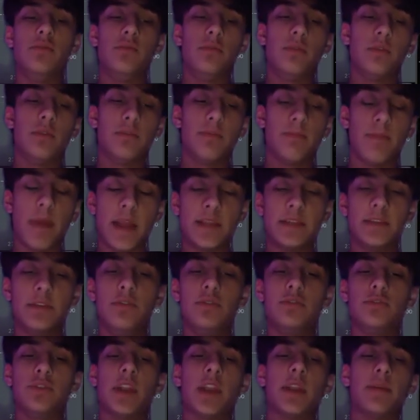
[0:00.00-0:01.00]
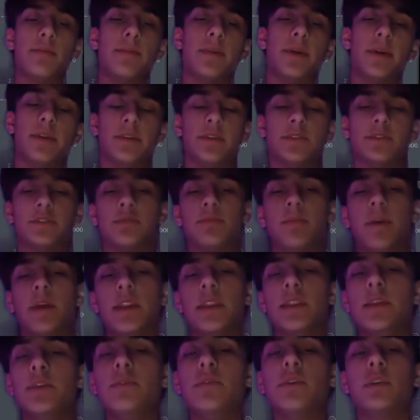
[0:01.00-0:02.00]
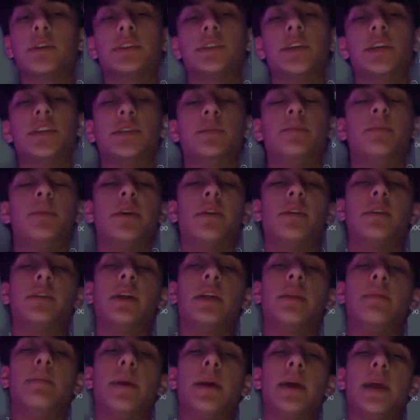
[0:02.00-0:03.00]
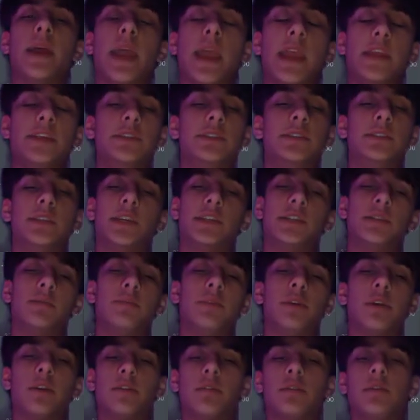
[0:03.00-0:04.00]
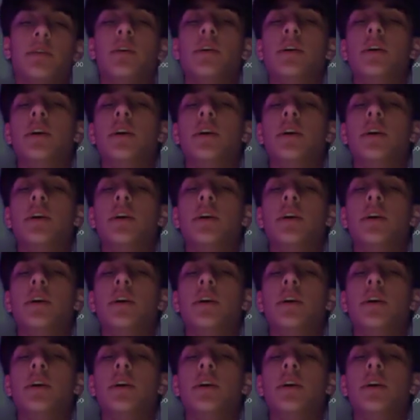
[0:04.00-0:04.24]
my two trading models, my New York session model and my Asia session model.